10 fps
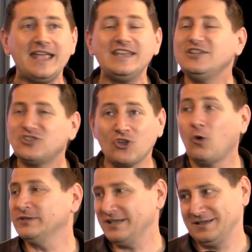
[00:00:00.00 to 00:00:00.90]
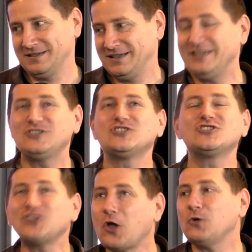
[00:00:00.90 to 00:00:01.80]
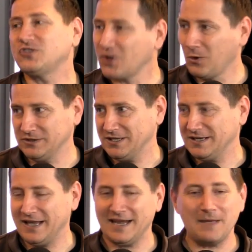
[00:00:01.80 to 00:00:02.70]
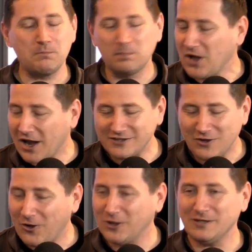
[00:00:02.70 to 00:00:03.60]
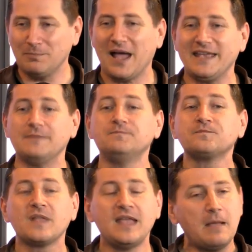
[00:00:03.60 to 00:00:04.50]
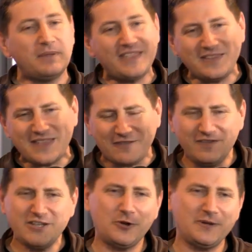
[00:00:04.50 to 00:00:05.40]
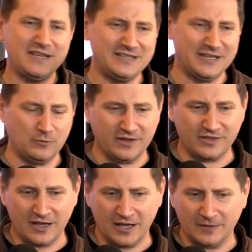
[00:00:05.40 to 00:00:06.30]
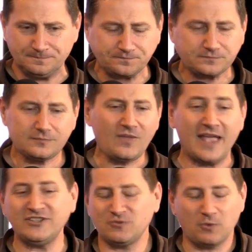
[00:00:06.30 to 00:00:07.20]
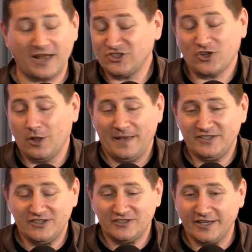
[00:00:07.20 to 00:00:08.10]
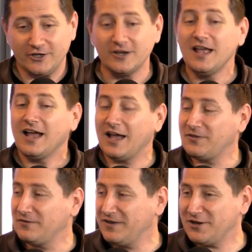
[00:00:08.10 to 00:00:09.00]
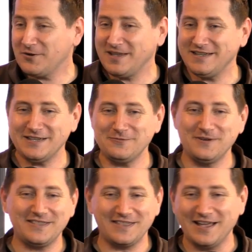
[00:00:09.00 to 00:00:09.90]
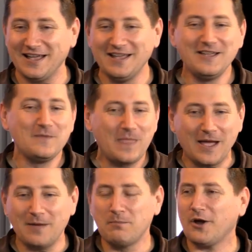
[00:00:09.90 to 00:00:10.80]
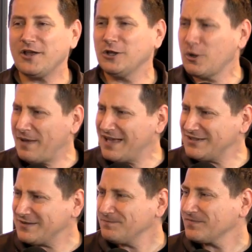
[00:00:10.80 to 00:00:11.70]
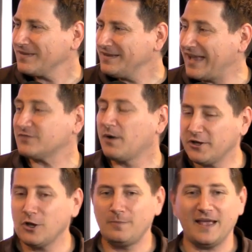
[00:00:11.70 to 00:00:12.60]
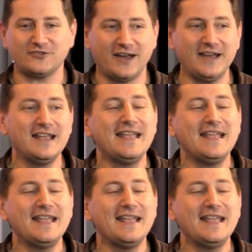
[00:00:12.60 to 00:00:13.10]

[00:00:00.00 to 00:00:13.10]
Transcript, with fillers: He sold it. He so sold it and got us all to buy in. But then that video he did with. Uh, I just I just call him AC Slater. Uh, the video he did with uh, uh, oh, Mario, Mario Lopez, Lopez, Yes, Mario Lopez, right?